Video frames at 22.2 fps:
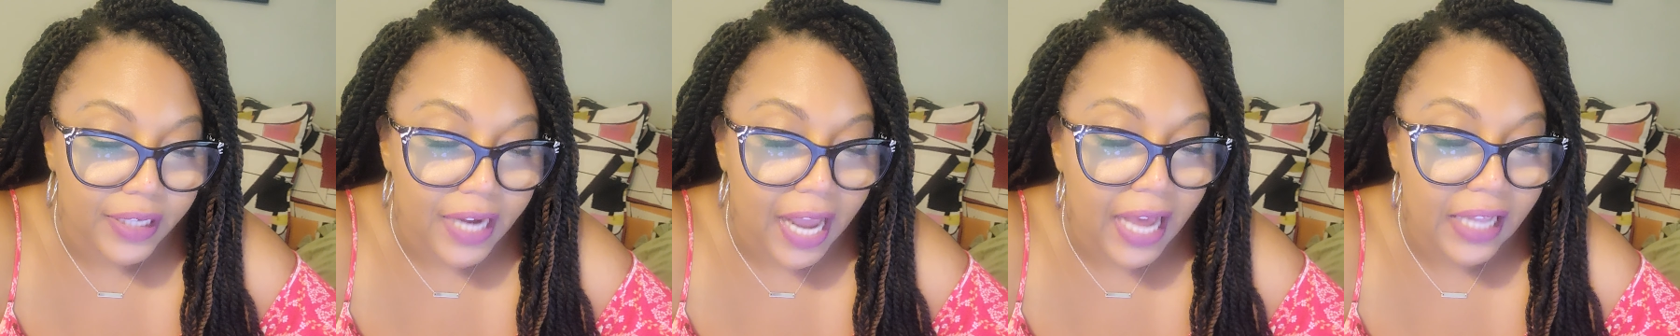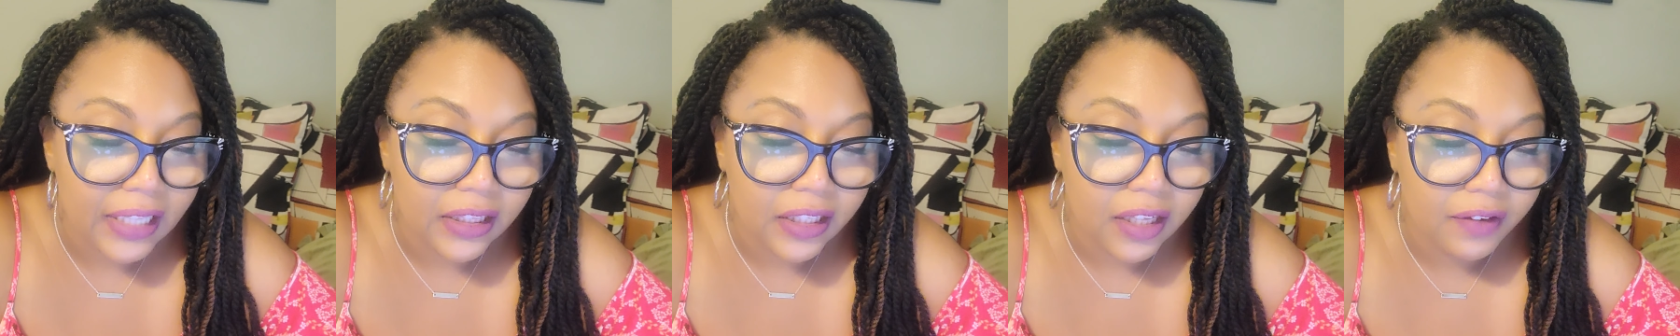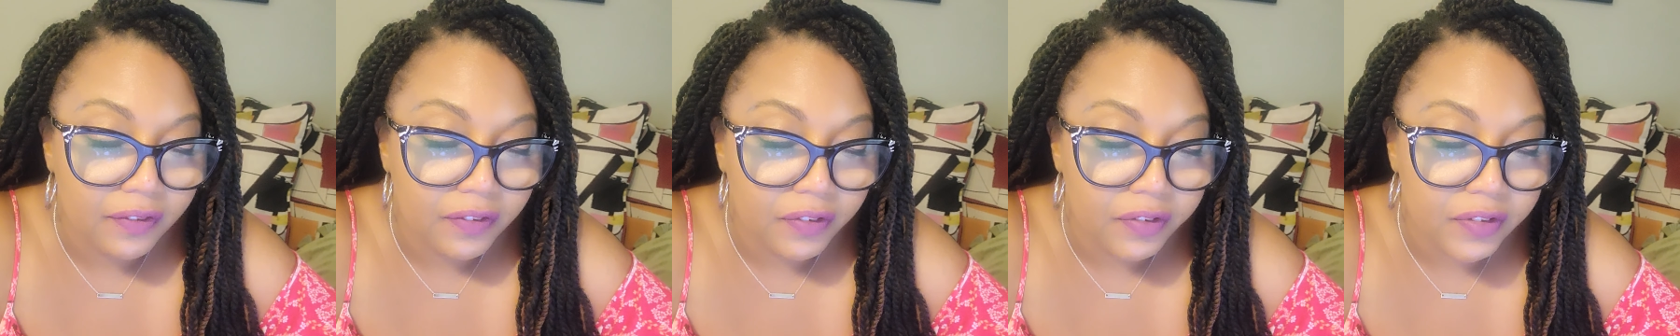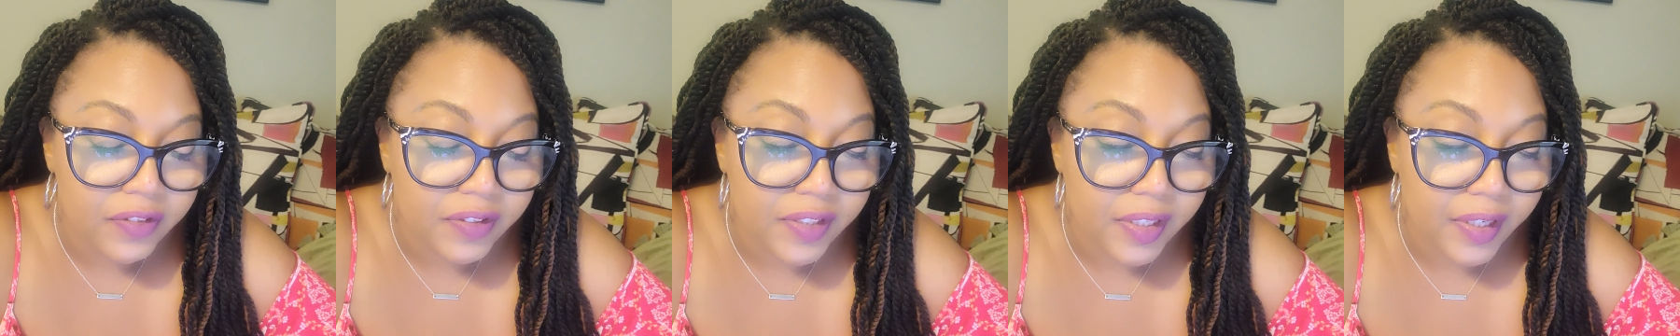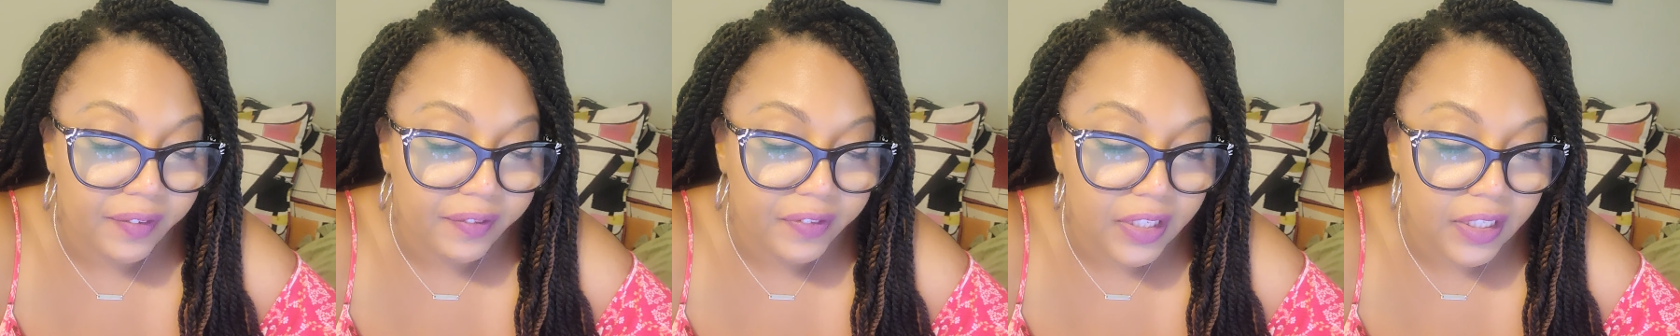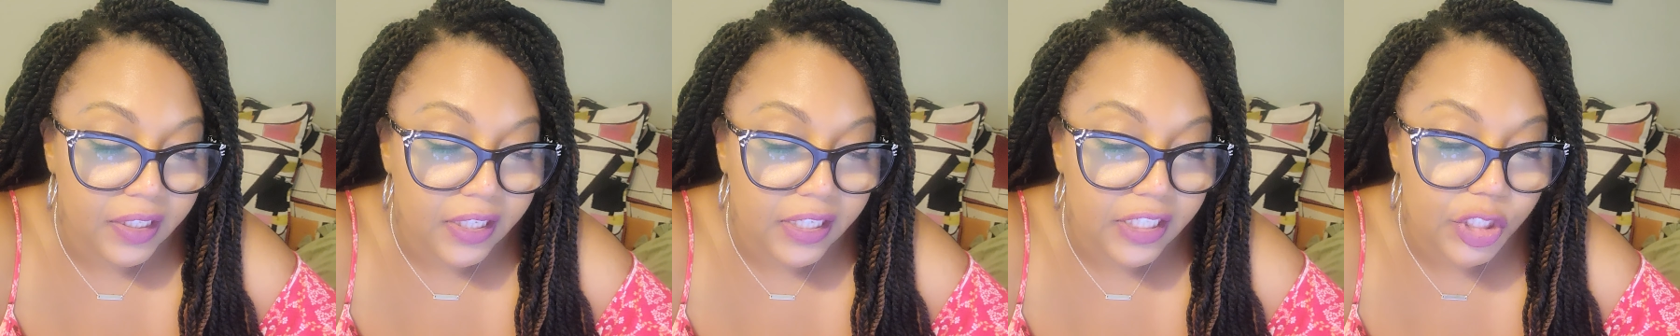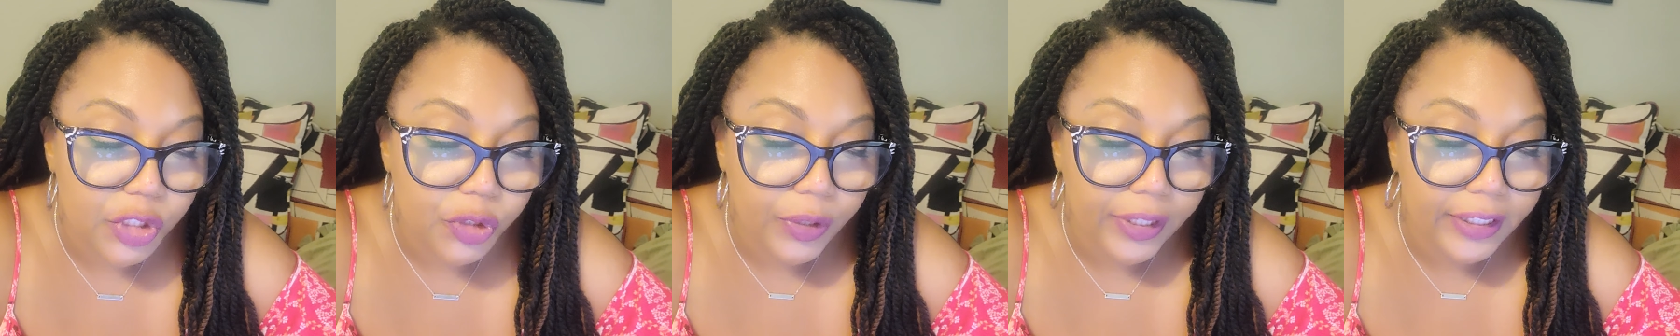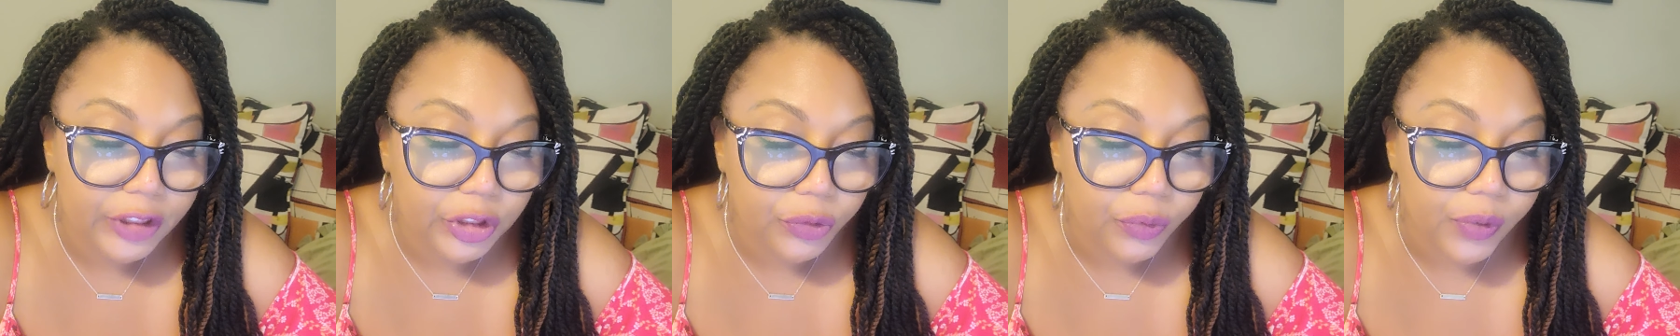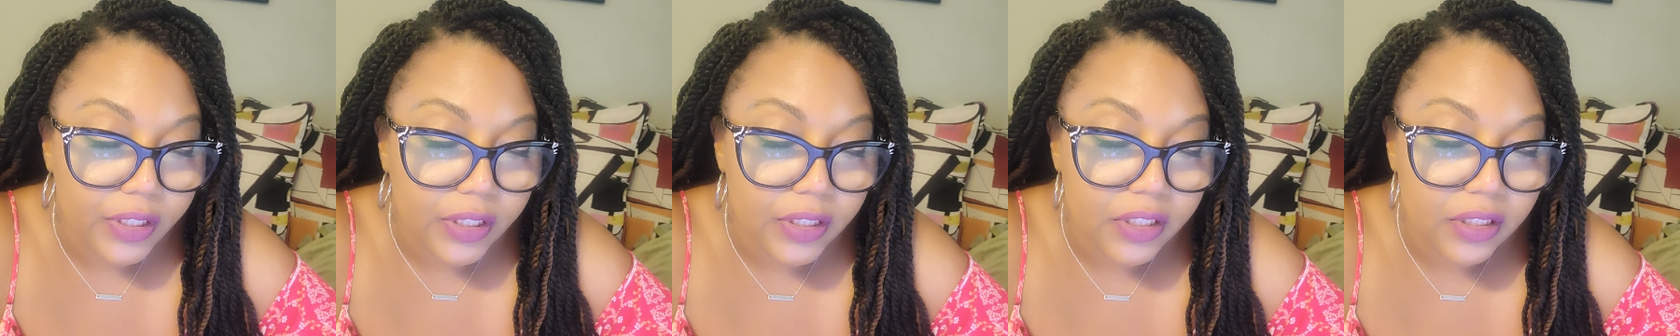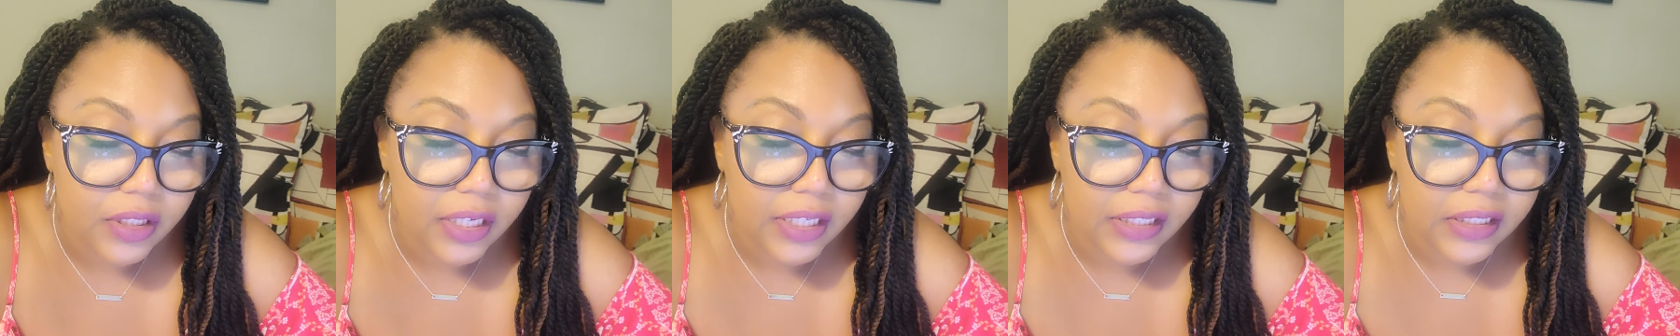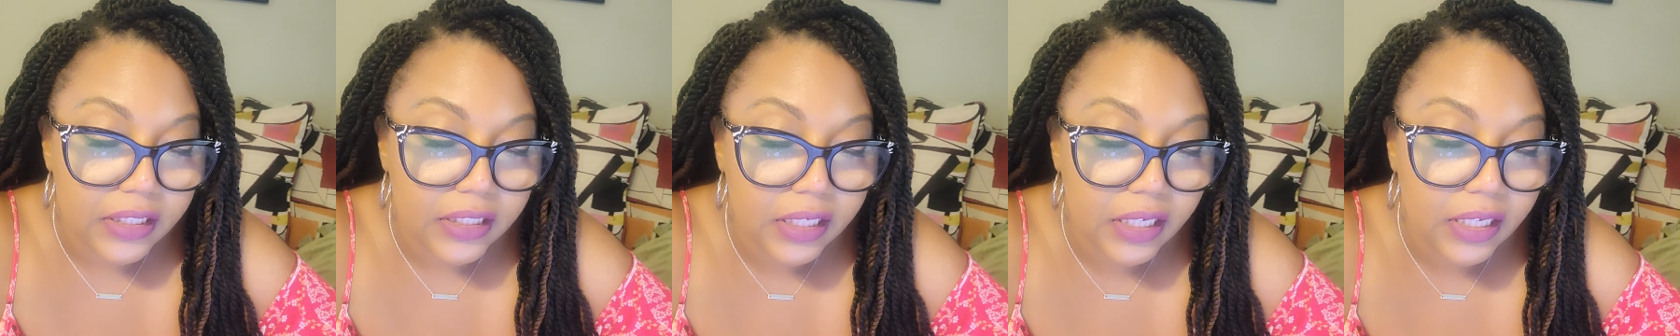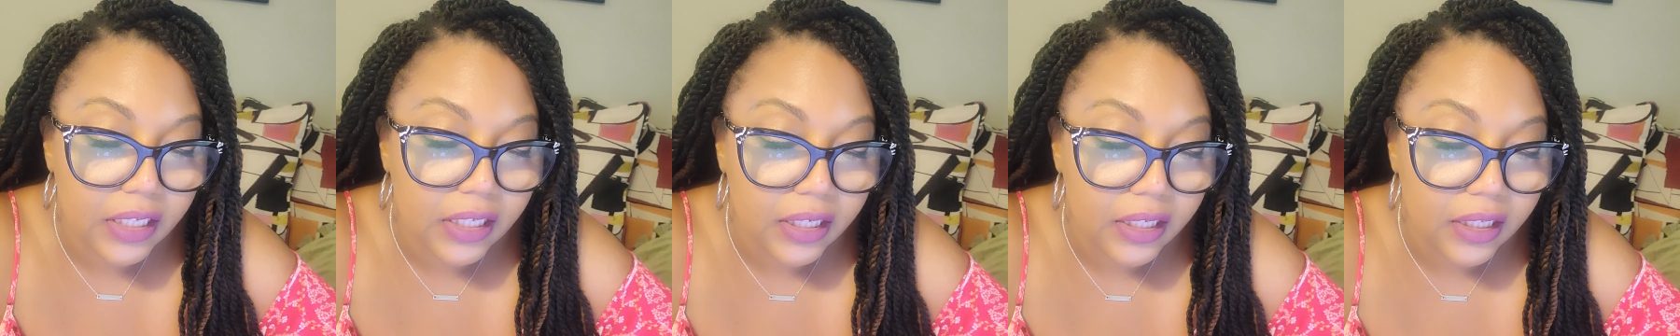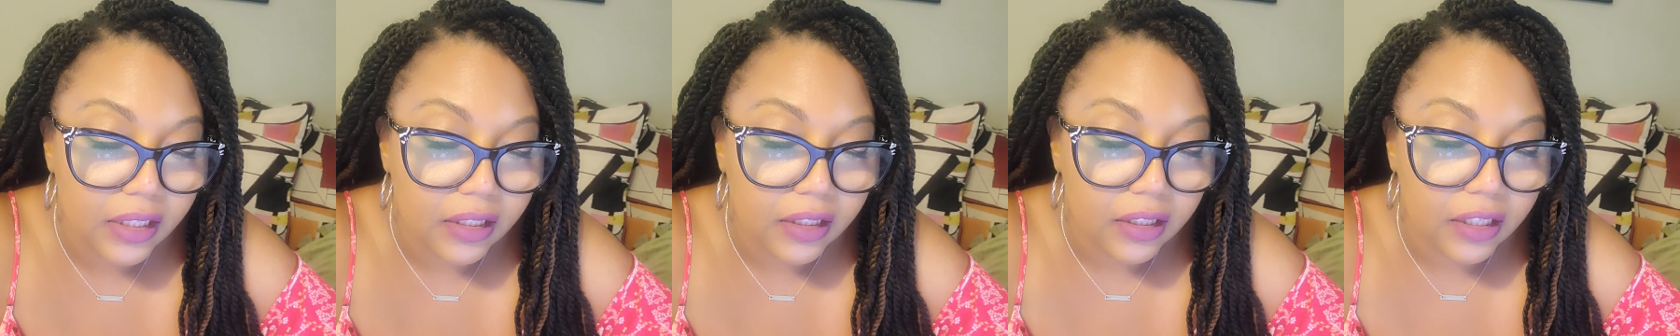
not lovers of good, treacherous, conceited,